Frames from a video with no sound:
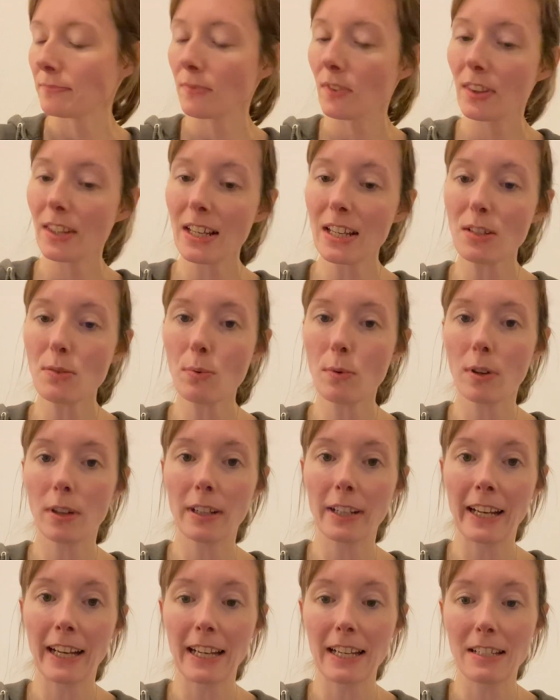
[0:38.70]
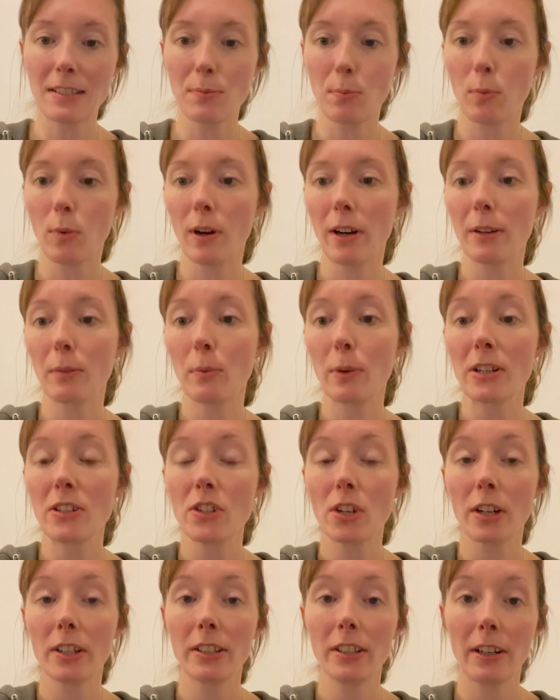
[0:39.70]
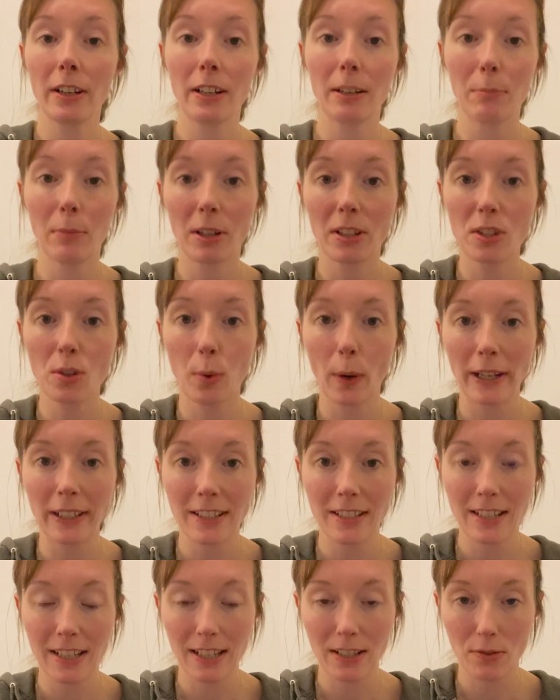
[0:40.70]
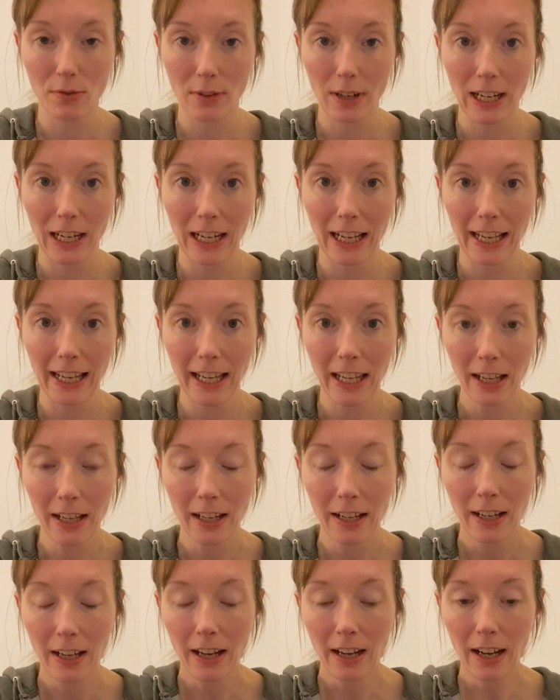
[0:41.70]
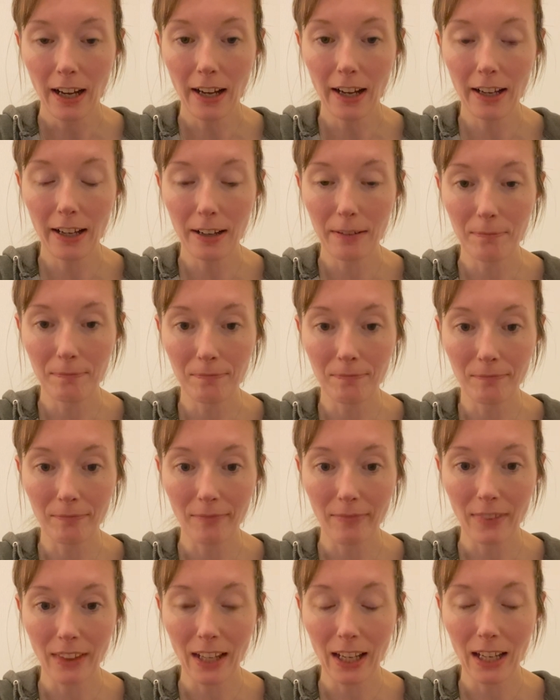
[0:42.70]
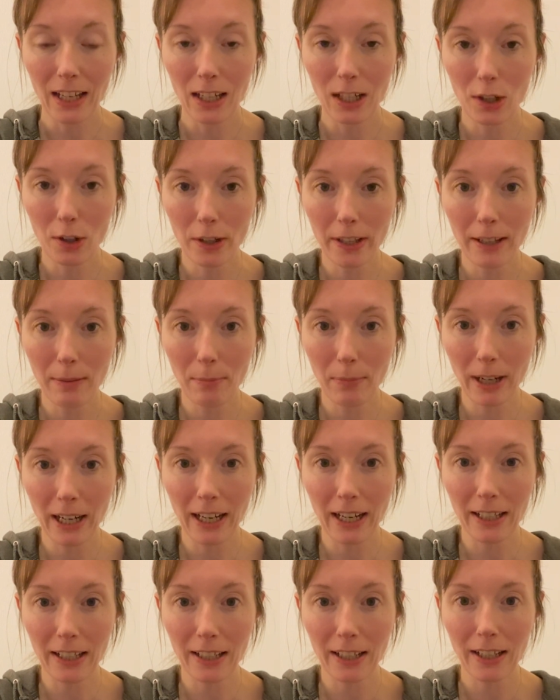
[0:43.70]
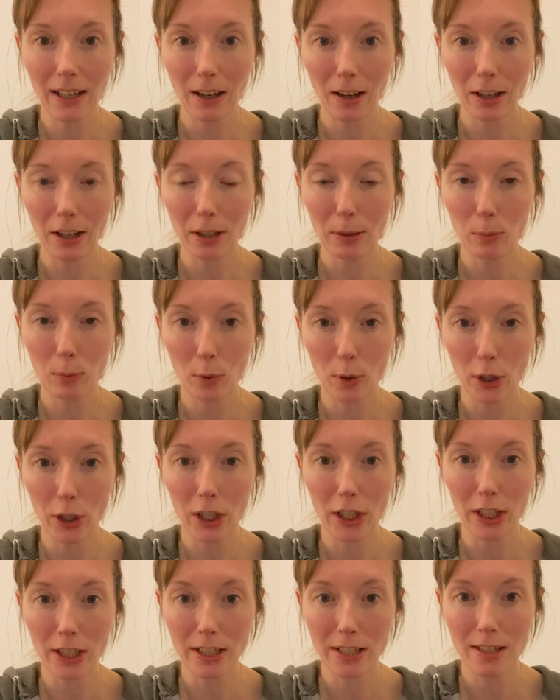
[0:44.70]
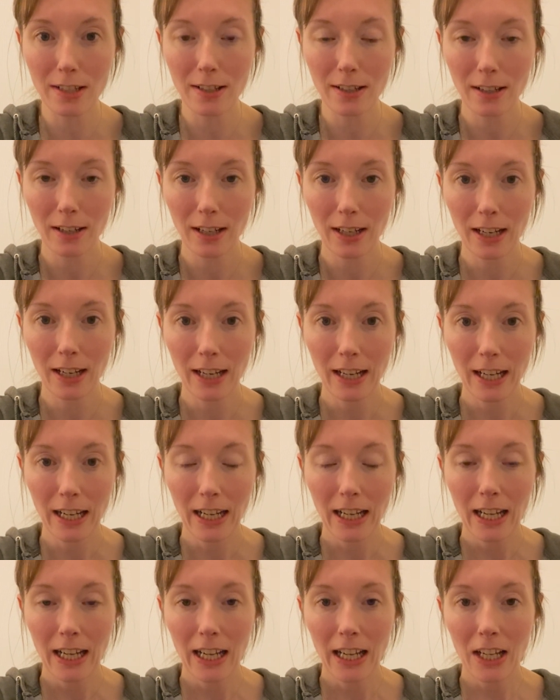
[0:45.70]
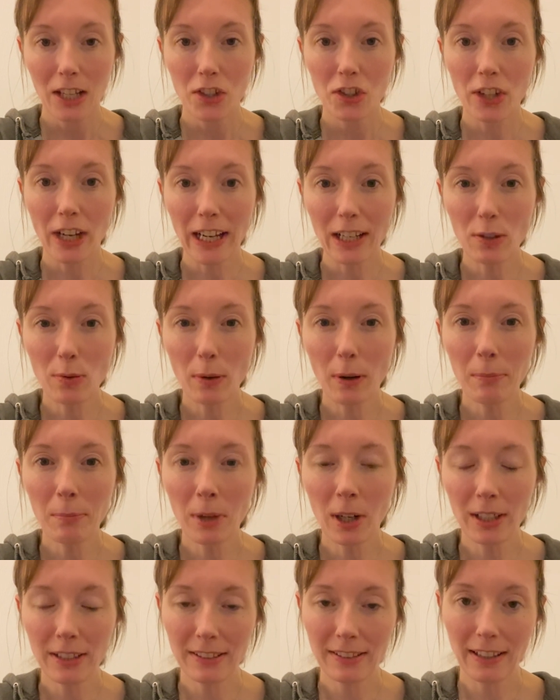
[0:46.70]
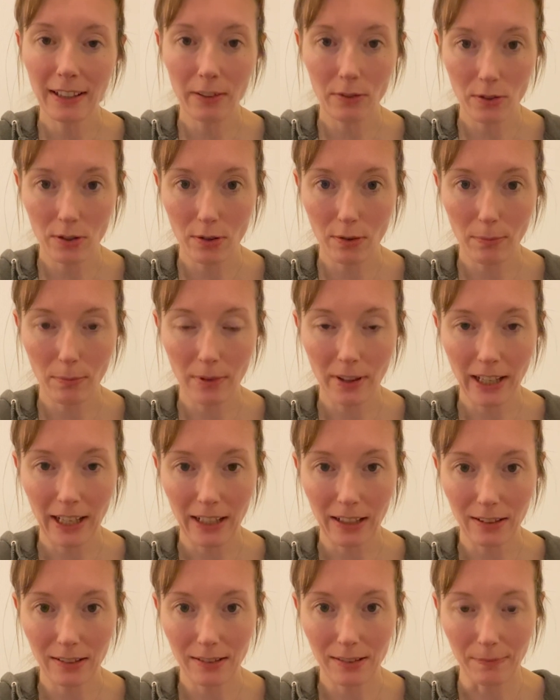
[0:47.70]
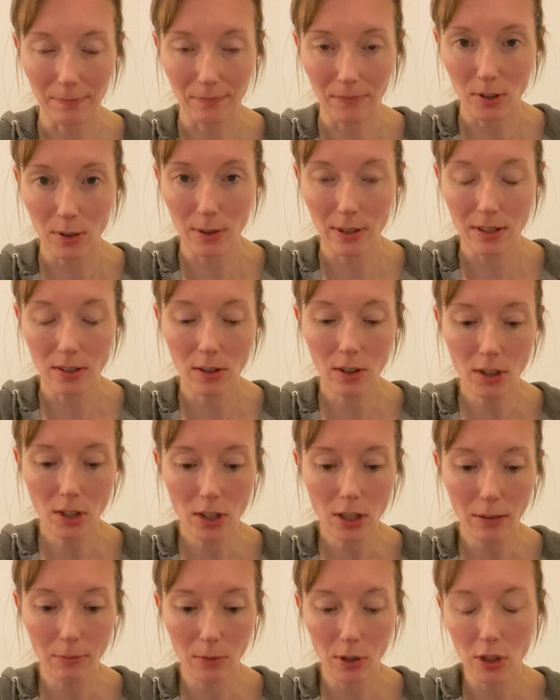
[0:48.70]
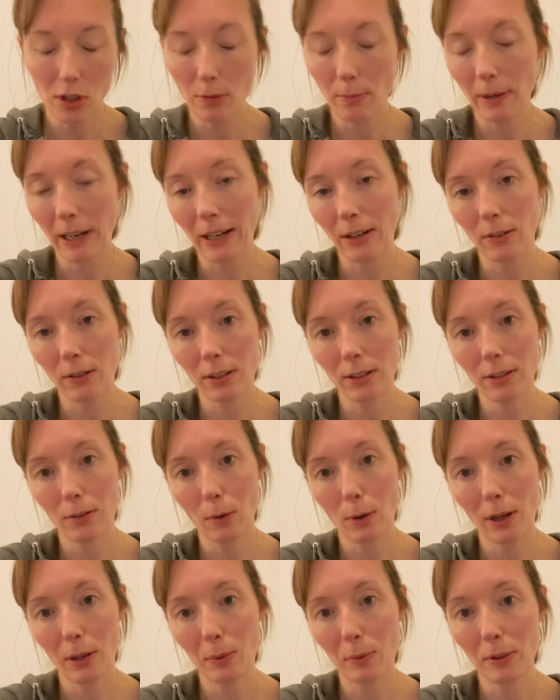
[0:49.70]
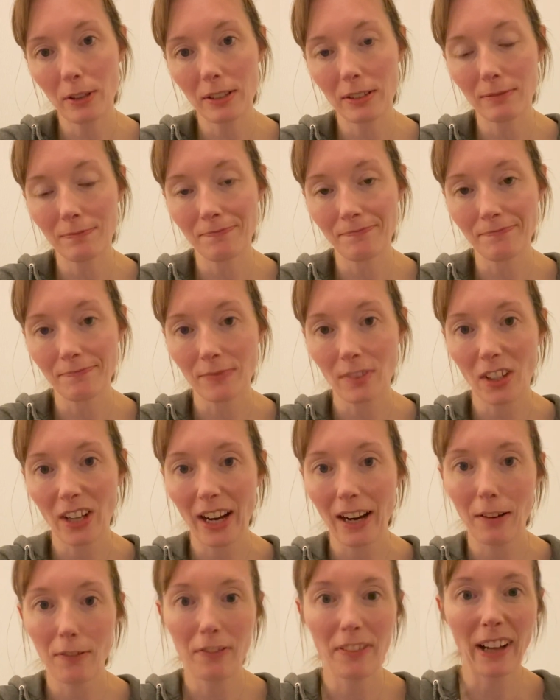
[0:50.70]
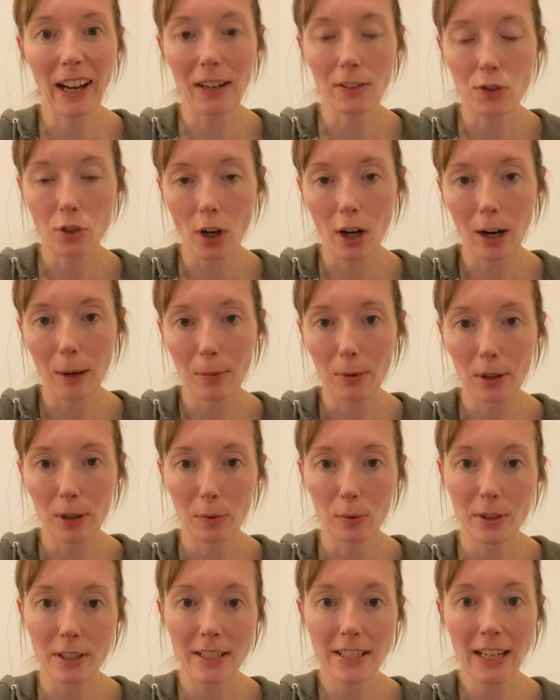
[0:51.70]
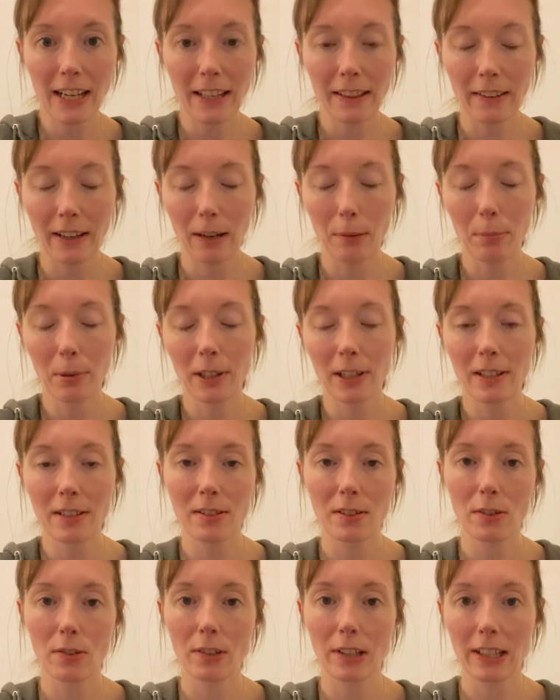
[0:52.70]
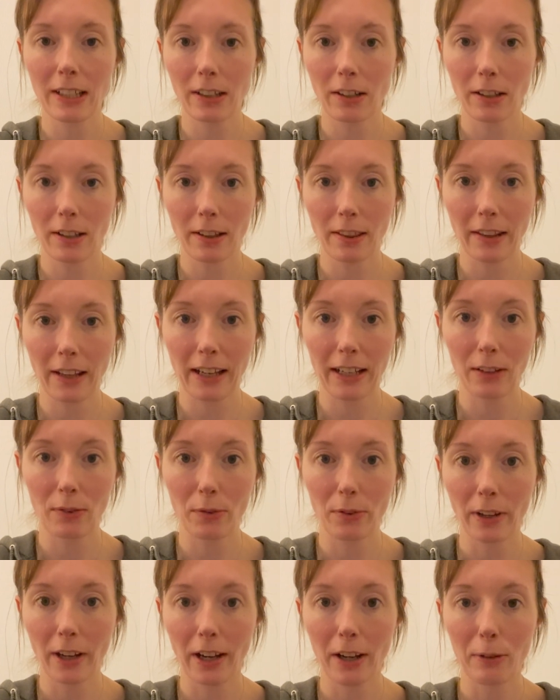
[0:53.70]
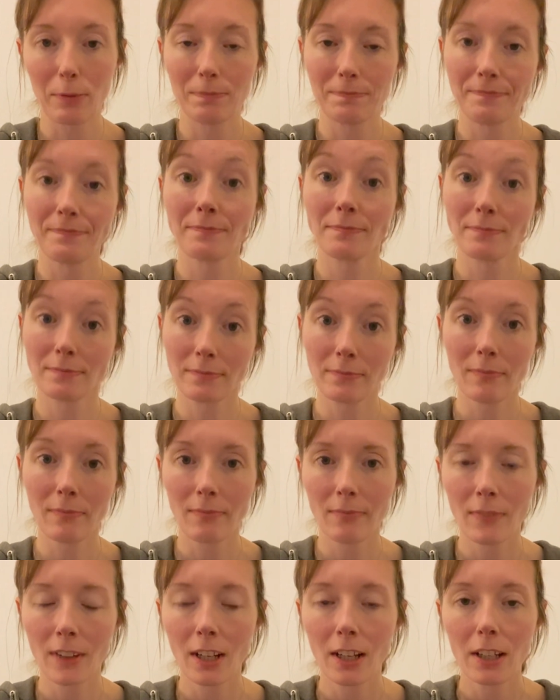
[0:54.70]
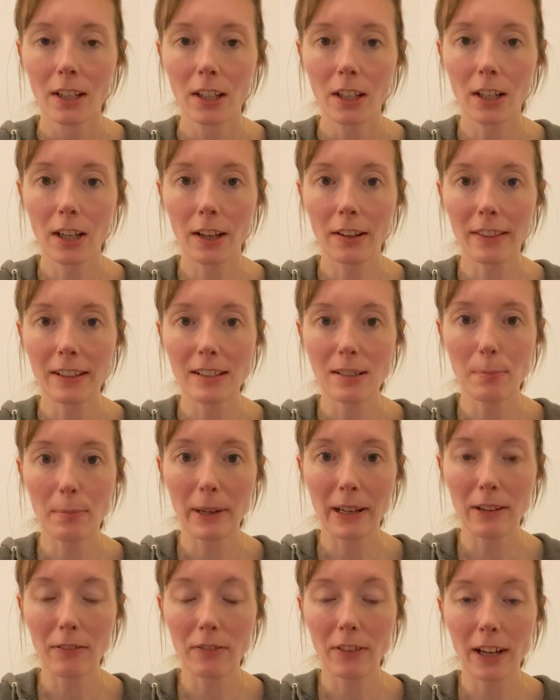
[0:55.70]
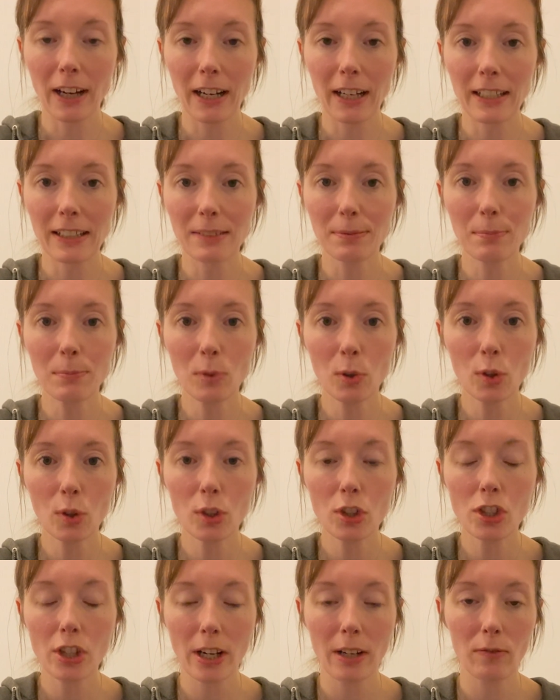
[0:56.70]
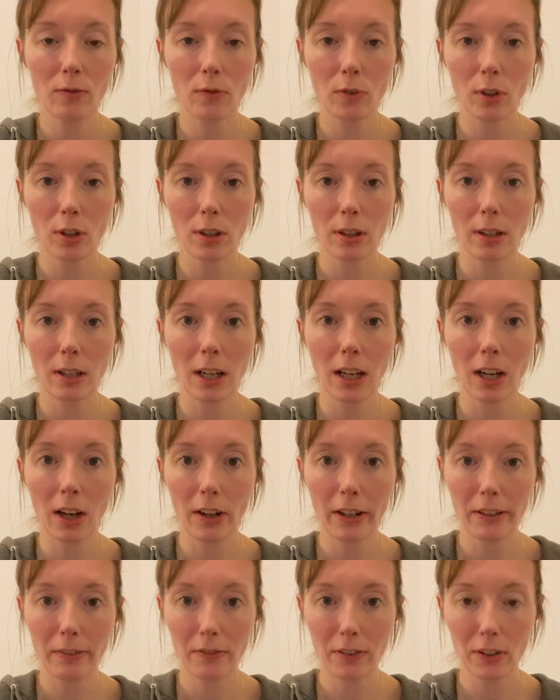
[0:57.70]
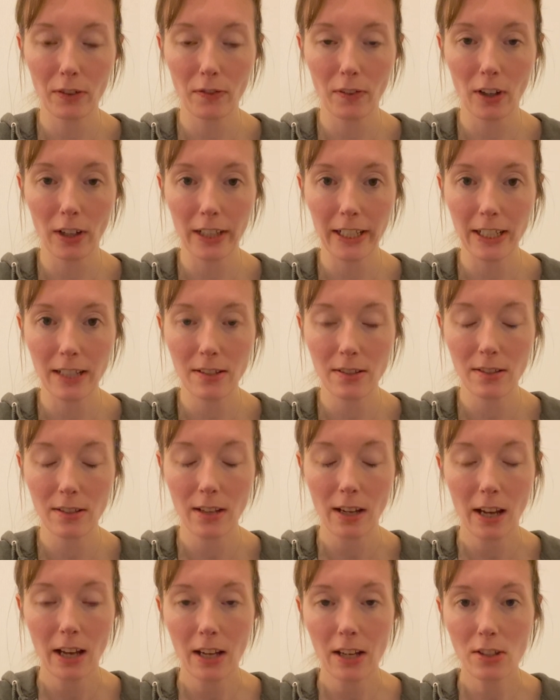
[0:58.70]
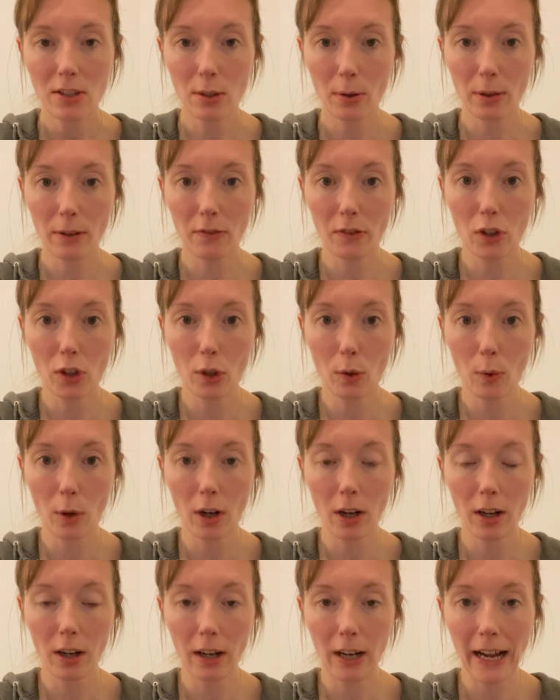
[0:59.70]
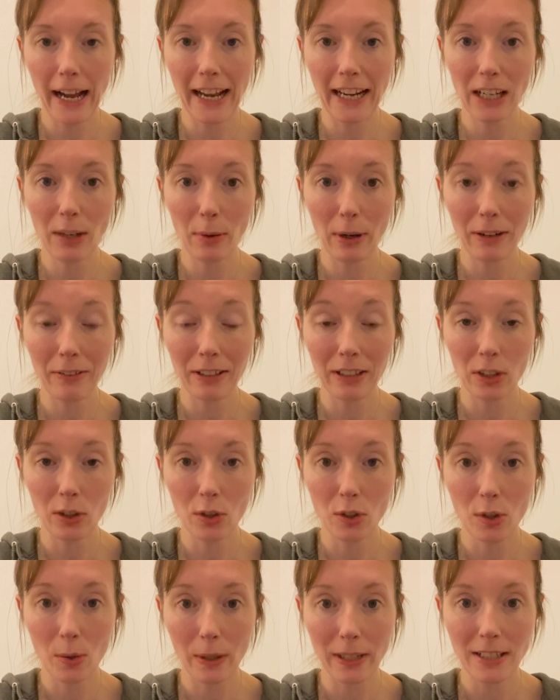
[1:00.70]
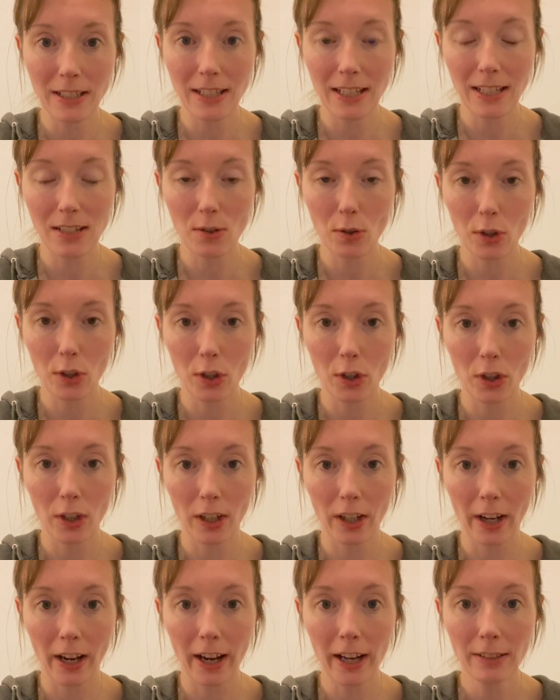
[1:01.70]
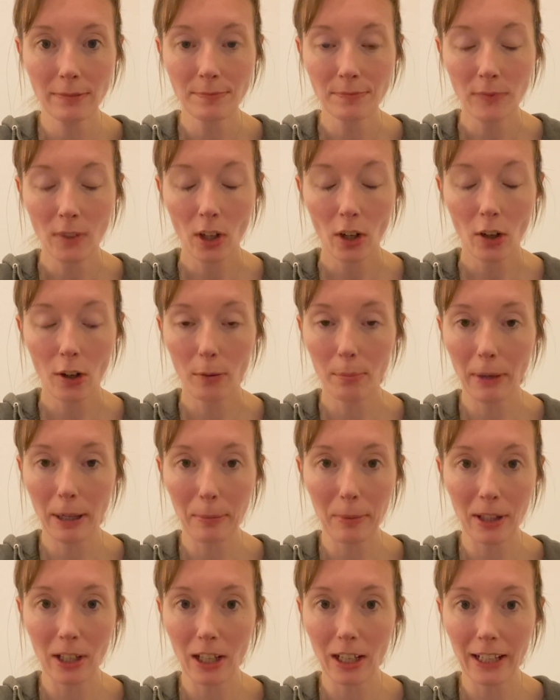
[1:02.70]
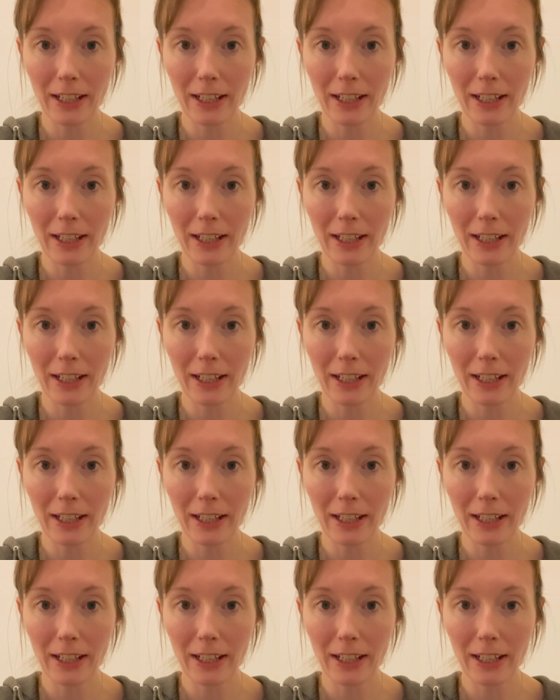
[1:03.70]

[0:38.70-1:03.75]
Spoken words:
this one is what I wish I'd known in my 20s, really. Looking back, I would change my mindset on some things. So it's not so much about, oh, I wouldn't have that job or I wouldn't date that person or that kind of thing, although you know, there's a bit of that. It's more general life advice. So if you are anywhere in your 20s or younger, or maybe early